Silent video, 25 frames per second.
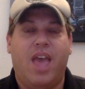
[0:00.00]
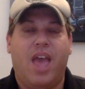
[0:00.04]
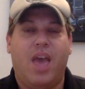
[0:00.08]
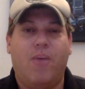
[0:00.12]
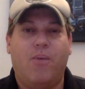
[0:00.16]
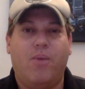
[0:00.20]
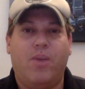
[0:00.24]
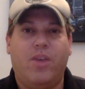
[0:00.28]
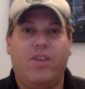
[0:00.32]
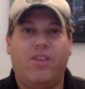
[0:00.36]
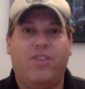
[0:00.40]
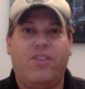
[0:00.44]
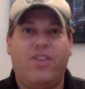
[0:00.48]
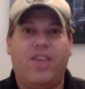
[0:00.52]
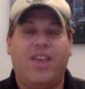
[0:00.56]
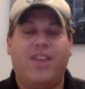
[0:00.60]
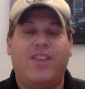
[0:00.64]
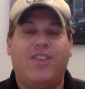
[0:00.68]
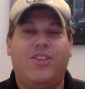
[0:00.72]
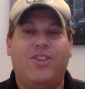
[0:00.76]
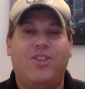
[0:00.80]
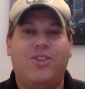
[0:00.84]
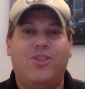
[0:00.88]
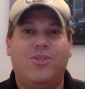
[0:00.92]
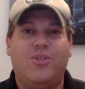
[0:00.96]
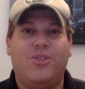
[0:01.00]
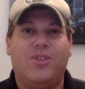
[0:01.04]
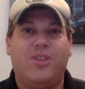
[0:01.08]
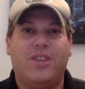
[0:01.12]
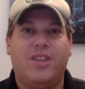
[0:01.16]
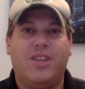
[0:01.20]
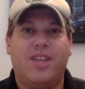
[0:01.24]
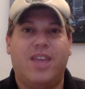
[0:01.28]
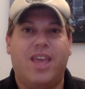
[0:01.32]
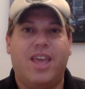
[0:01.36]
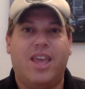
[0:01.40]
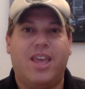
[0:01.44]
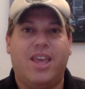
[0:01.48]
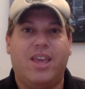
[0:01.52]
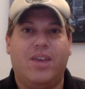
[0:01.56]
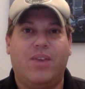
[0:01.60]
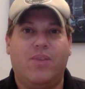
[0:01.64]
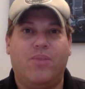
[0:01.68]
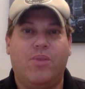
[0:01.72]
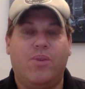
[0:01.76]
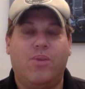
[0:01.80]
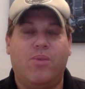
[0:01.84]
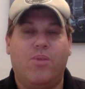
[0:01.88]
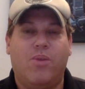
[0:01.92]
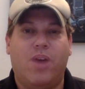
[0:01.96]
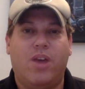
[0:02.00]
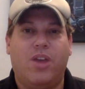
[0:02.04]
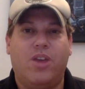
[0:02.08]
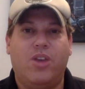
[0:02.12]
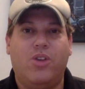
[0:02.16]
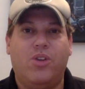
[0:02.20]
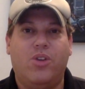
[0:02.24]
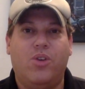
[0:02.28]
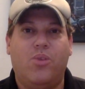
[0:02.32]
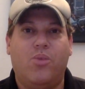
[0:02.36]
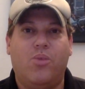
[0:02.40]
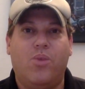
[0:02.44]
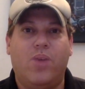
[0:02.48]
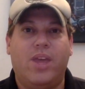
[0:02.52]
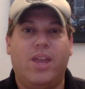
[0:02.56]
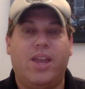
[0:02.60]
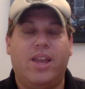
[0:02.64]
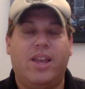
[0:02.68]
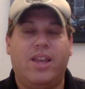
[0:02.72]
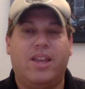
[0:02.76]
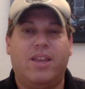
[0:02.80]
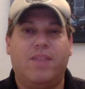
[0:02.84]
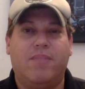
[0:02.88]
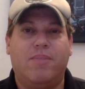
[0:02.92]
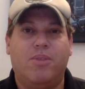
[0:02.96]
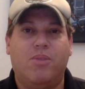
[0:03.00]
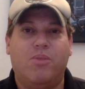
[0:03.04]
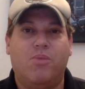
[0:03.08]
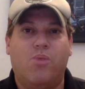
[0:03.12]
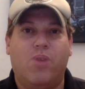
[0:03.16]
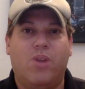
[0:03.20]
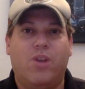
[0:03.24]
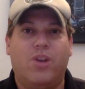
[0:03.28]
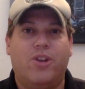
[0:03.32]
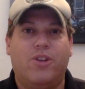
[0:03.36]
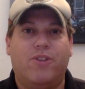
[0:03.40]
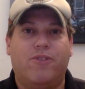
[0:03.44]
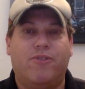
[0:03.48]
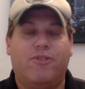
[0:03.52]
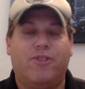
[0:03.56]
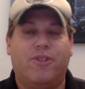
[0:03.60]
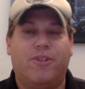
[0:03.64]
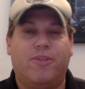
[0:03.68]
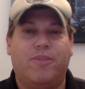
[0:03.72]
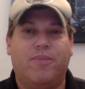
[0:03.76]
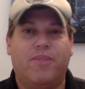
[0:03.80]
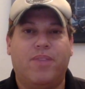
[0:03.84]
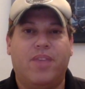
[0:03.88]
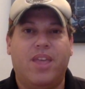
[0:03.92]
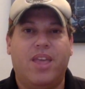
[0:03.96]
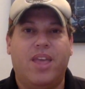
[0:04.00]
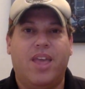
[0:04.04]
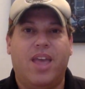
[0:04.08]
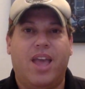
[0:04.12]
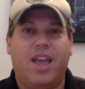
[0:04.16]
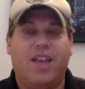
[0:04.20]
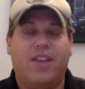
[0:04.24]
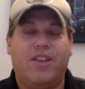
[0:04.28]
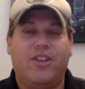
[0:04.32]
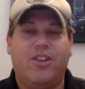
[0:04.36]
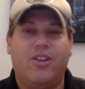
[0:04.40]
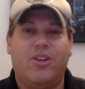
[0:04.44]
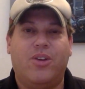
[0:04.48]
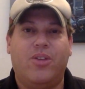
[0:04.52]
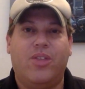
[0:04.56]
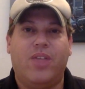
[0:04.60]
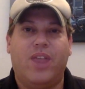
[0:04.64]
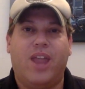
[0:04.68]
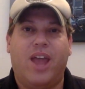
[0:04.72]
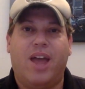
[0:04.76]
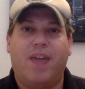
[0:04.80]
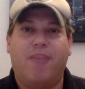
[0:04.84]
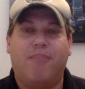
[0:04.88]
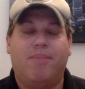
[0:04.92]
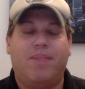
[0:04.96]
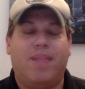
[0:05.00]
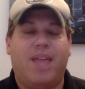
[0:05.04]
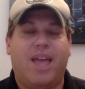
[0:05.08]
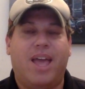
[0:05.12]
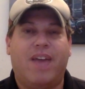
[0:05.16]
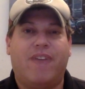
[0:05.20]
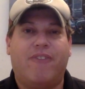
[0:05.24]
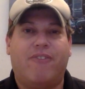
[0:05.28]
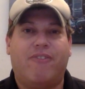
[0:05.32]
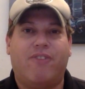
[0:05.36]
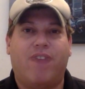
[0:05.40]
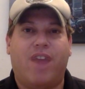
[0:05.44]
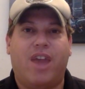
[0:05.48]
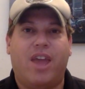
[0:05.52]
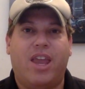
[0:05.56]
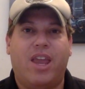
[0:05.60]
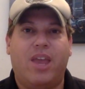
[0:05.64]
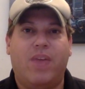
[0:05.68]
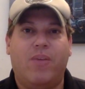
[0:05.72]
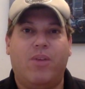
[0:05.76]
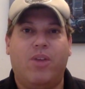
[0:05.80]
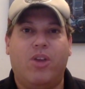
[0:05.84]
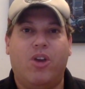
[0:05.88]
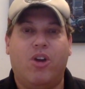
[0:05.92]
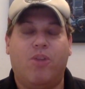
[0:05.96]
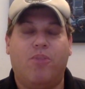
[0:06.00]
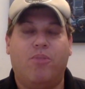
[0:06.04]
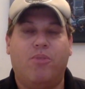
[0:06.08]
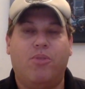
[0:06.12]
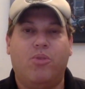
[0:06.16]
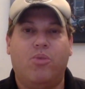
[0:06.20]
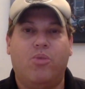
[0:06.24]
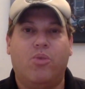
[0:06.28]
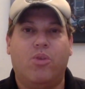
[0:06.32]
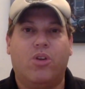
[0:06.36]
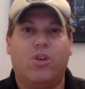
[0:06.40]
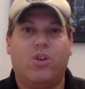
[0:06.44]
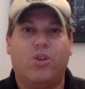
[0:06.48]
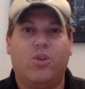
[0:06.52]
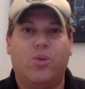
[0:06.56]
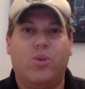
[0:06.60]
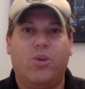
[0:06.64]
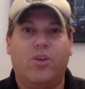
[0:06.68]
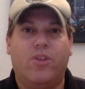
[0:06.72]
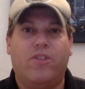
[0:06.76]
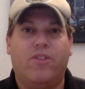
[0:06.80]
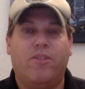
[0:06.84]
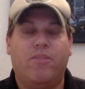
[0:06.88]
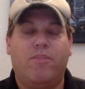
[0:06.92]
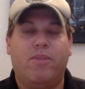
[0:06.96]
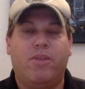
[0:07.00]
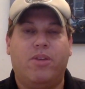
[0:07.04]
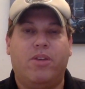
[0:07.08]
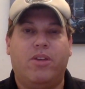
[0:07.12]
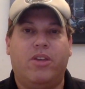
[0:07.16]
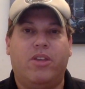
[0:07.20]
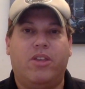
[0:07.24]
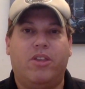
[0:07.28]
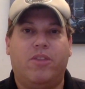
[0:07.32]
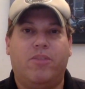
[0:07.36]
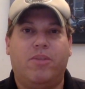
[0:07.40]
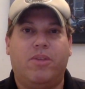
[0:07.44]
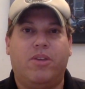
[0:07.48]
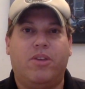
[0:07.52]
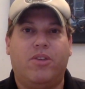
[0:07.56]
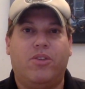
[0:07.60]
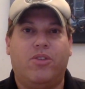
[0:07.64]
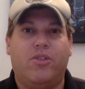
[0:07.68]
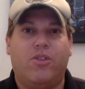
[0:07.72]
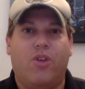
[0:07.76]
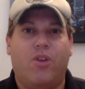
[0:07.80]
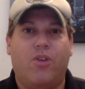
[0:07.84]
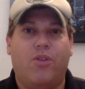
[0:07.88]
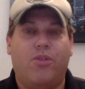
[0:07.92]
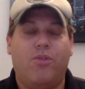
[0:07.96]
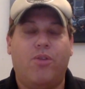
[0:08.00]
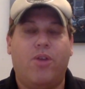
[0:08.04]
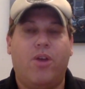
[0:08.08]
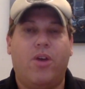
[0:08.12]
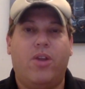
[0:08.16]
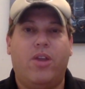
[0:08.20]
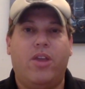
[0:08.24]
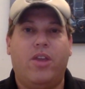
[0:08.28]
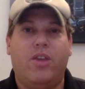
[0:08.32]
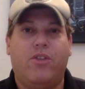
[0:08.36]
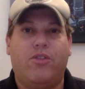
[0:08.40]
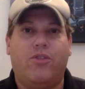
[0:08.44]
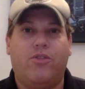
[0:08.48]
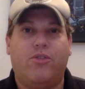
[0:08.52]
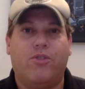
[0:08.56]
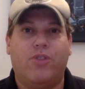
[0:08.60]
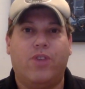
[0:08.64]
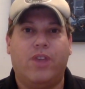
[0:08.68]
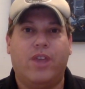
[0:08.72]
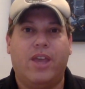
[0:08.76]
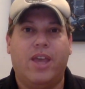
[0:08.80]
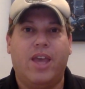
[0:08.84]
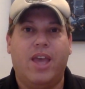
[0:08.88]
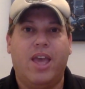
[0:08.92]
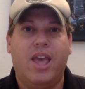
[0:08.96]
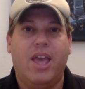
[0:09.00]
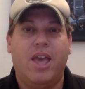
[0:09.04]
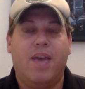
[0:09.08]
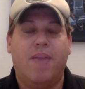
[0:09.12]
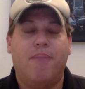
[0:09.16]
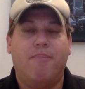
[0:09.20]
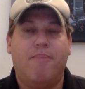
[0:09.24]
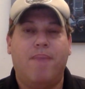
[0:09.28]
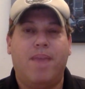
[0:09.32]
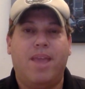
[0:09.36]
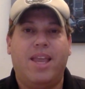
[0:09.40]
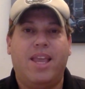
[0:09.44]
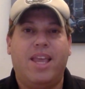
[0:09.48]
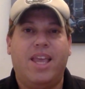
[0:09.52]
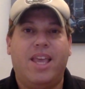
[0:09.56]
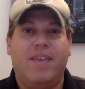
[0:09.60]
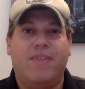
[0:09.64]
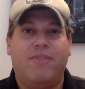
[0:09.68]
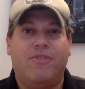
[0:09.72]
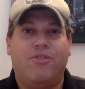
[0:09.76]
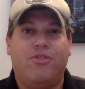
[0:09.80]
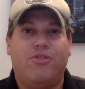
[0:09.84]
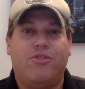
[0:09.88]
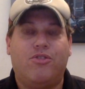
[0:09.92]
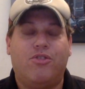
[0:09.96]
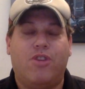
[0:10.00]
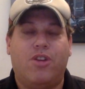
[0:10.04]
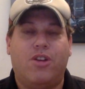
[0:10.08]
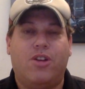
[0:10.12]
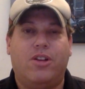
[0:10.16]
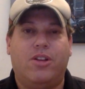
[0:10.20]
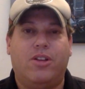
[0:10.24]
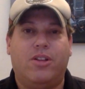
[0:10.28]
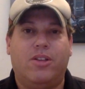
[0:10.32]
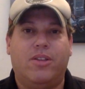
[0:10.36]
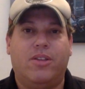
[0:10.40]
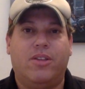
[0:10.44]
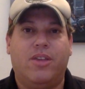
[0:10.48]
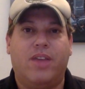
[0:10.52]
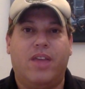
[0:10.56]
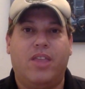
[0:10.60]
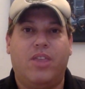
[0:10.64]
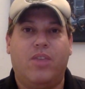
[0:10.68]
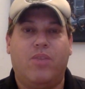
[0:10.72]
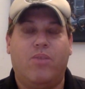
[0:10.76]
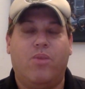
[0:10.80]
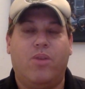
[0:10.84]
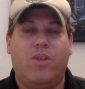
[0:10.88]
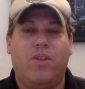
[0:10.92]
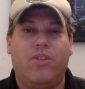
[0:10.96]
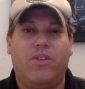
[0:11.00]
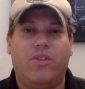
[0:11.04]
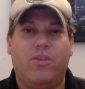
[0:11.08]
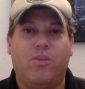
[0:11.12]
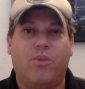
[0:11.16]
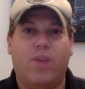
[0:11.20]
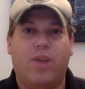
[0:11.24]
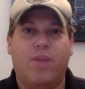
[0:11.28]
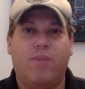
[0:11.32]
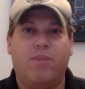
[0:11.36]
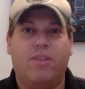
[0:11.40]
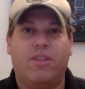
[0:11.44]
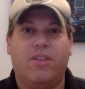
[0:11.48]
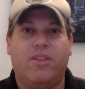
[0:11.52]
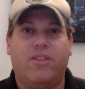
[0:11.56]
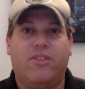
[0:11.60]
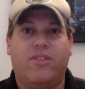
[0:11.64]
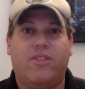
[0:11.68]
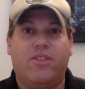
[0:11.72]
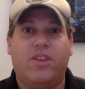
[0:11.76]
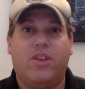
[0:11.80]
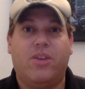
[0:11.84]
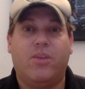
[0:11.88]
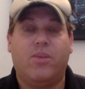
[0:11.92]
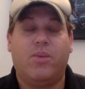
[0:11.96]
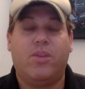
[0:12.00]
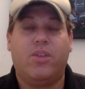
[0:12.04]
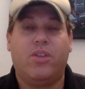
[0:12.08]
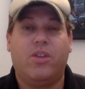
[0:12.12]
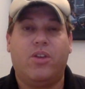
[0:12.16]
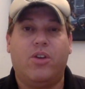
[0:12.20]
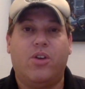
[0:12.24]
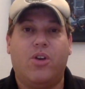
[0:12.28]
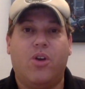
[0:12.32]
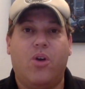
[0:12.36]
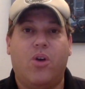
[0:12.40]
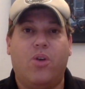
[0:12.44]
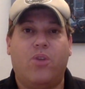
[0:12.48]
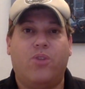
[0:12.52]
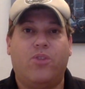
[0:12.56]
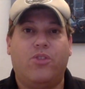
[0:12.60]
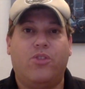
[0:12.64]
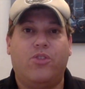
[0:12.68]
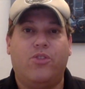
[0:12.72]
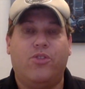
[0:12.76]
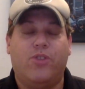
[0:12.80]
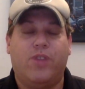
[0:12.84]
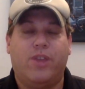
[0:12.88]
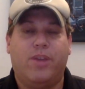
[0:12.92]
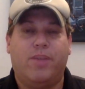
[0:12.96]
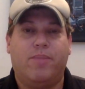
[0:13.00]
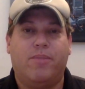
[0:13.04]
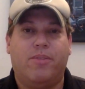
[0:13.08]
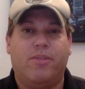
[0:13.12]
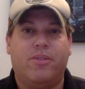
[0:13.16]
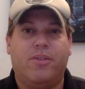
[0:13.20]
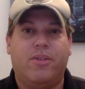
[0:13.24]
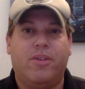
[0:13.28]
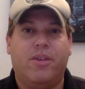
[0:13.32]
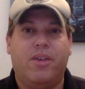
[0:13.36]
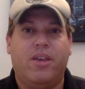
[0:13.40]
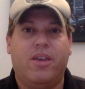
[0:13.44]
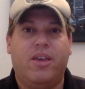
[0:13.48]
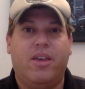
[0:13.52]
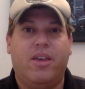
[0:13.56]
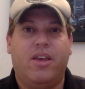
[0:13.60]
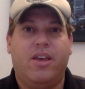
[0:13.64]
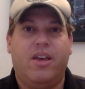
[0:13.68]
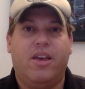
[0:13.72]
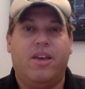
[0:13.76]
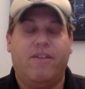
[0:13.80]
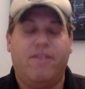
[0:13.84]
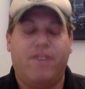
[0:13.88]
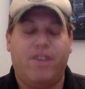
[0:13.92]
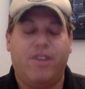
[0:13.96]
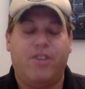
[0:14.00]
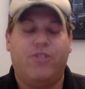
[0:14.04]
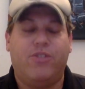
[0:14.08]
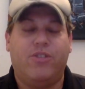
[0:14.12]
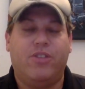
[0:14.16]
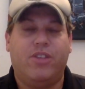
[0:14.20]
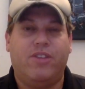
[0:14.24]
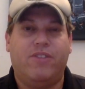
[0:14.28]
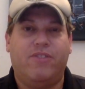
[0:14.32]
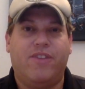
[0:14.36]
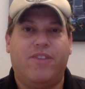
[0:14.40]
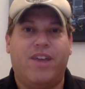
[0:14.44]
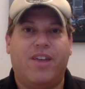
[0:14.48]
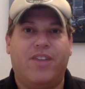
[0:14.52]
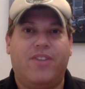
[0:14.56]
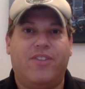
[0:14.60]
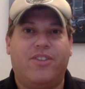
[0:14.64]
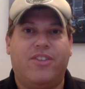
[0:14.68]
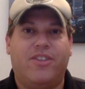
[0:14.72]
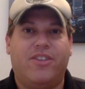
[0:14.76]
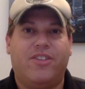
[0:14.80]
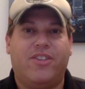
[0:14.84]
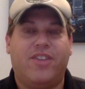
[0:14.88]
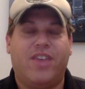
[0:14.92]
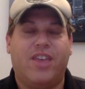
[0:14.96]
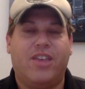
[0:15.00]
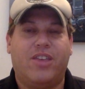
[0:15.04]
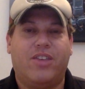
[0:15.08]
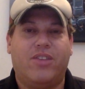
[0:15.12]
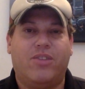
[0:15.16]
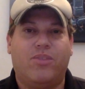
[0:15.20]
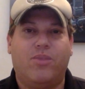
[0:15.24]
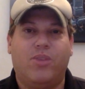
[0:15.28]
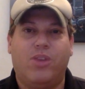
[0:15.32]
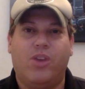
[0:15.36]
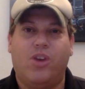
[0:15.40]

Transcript: And we say to you today, we want you to win, to be wonderful, and to know that on Black Friday, we hope you work towards the billions because all throughout history, many have struggled, and the ones that were able to stick with their goals and dreams eventually found success.